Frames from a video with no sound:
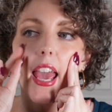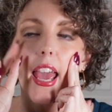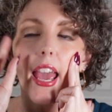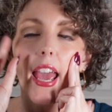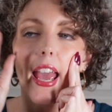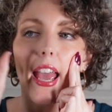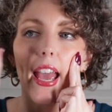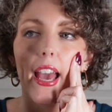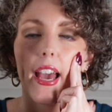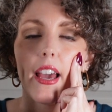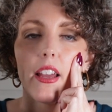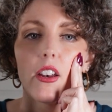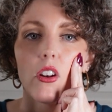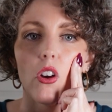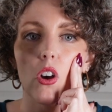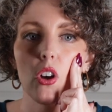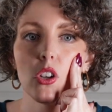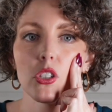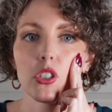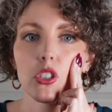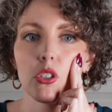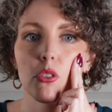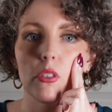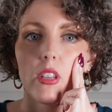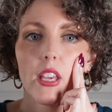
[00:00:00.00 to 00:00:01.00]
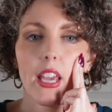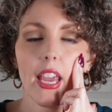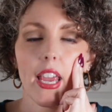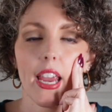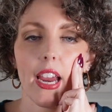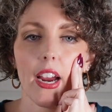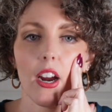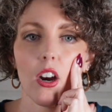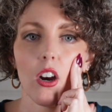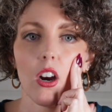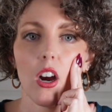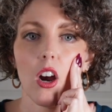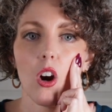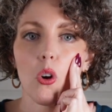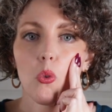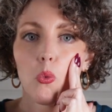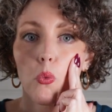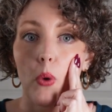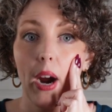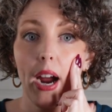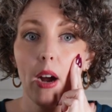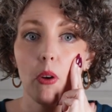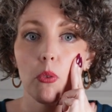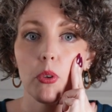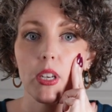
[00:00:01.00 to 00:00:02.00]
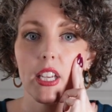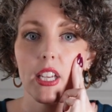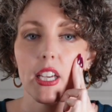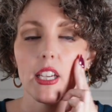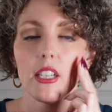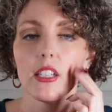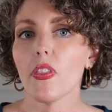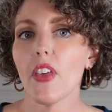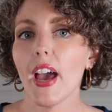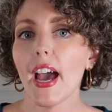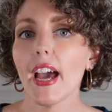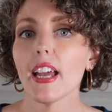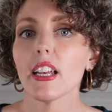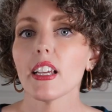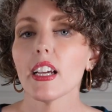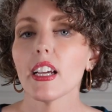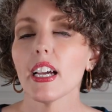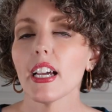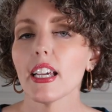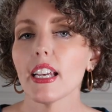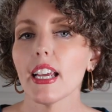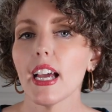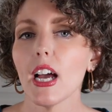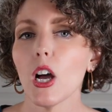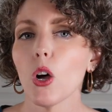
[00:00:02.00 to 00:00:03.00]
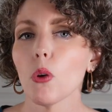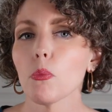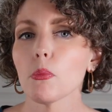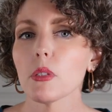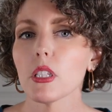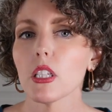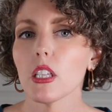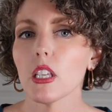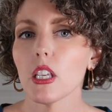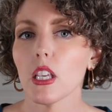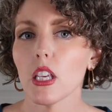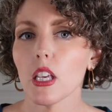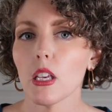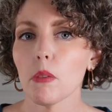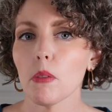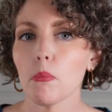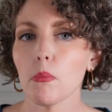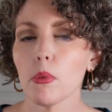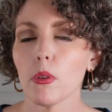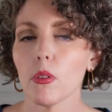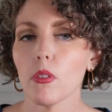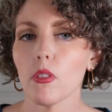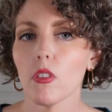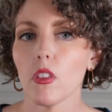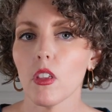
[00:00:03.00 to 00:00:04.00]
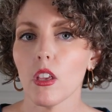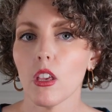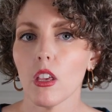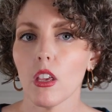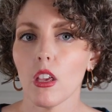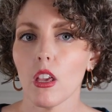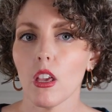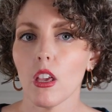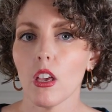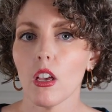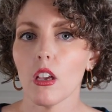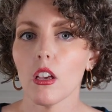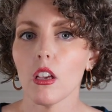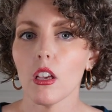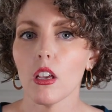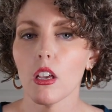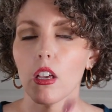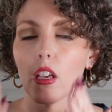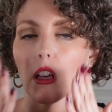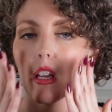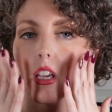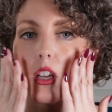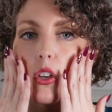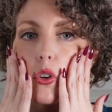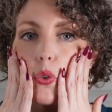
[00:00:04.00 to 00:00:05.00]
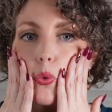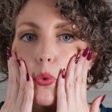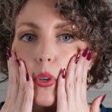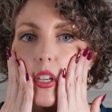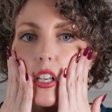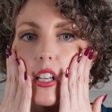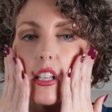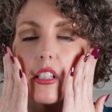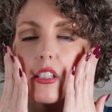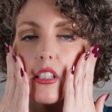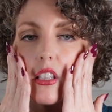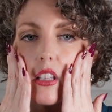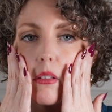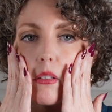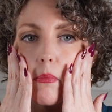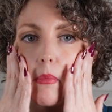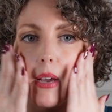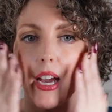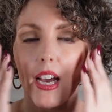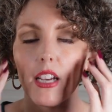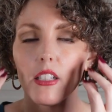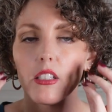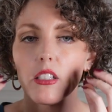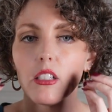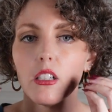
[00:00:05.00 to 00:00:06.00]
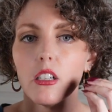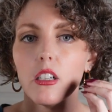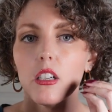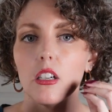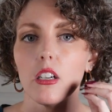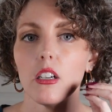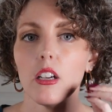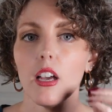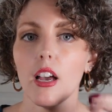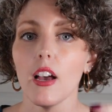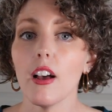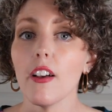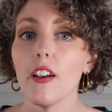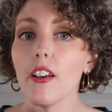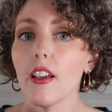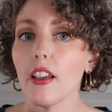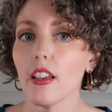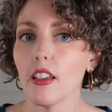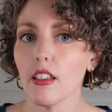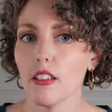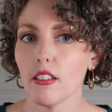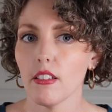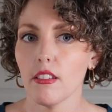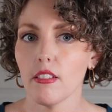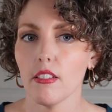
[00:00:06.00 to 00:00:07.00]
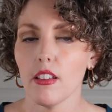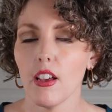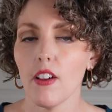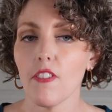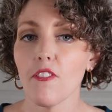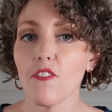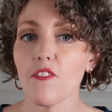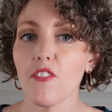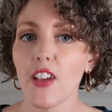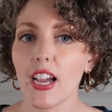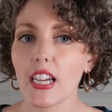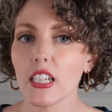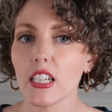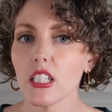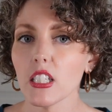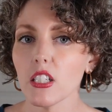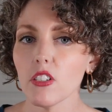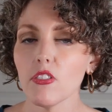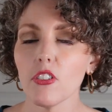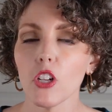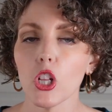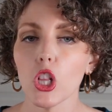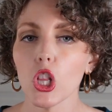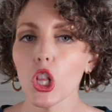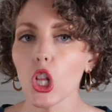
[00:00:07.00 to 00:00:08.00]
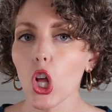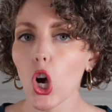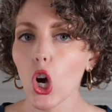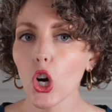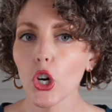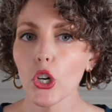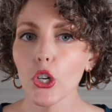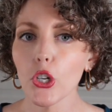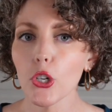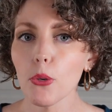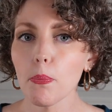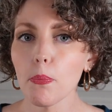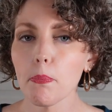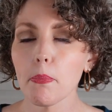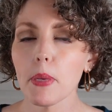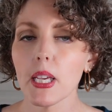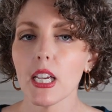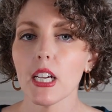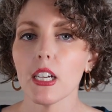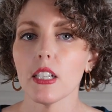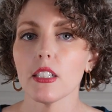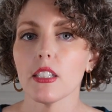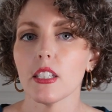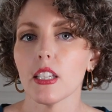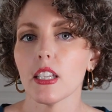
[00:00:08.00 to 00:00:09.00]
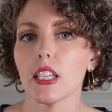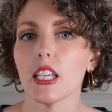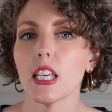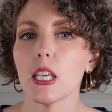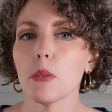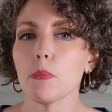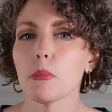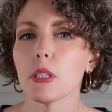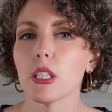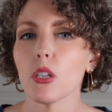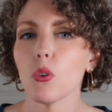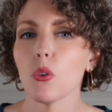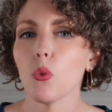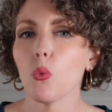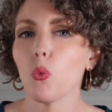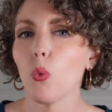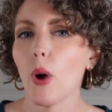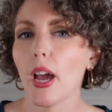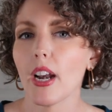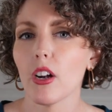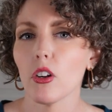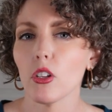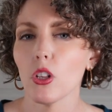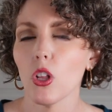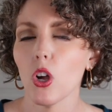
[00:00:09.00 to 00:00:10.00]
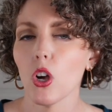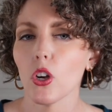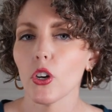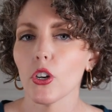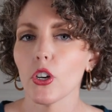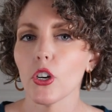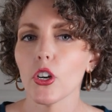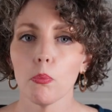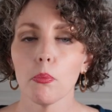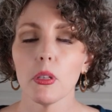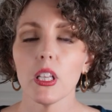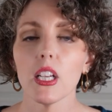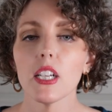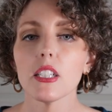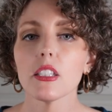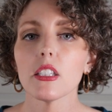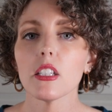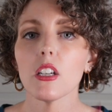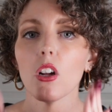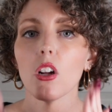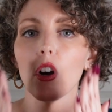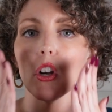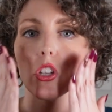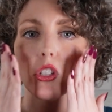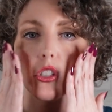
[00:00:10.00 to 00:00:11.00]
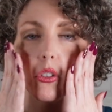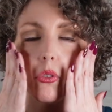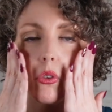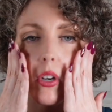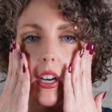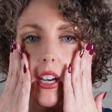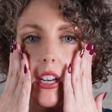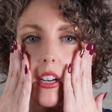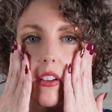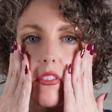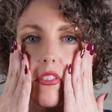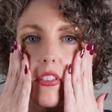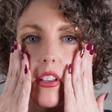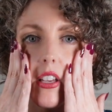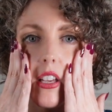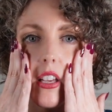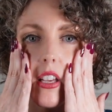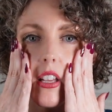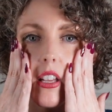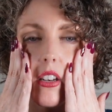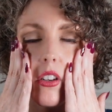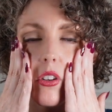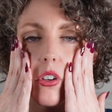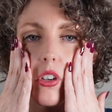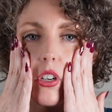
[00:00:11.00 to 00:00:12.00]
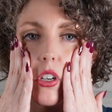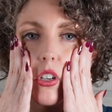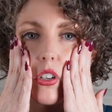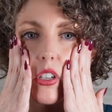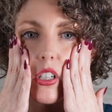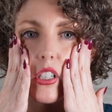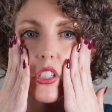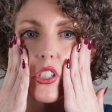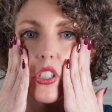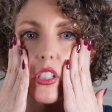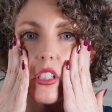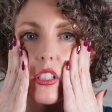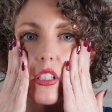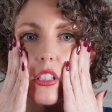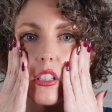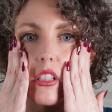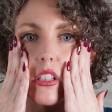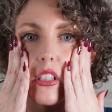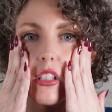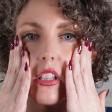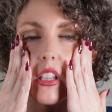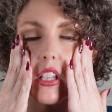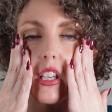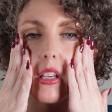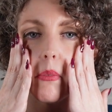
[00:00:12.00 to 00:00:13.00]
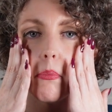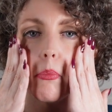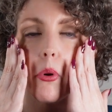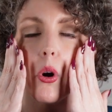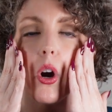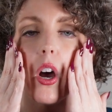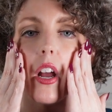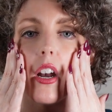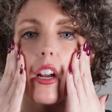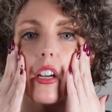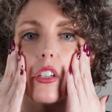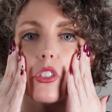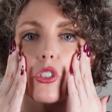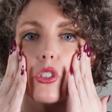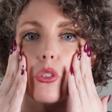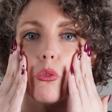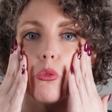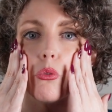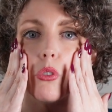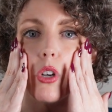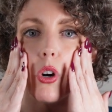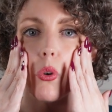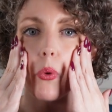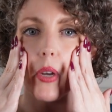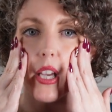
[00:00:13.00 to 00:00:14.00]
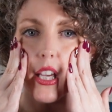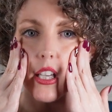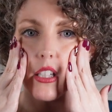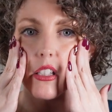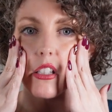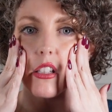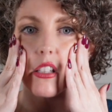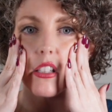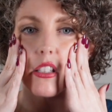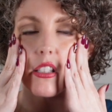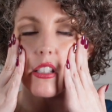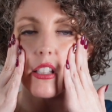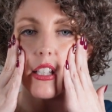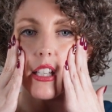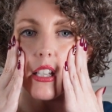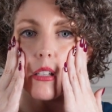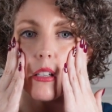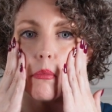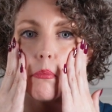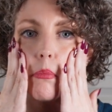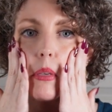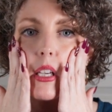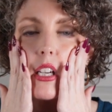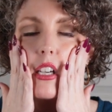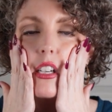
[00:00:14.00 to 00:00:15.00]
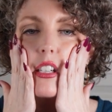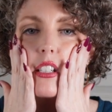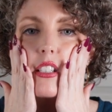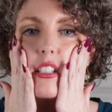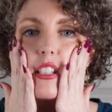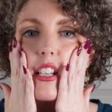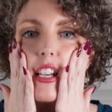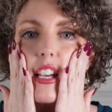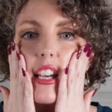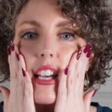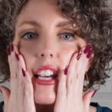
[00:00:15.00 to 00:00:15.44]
and also the air around it. That kind of helps keep the ingredients in the mask effective longer because it keeps it wetter longer. Plus, it also kind of encourages the product to go into the skin because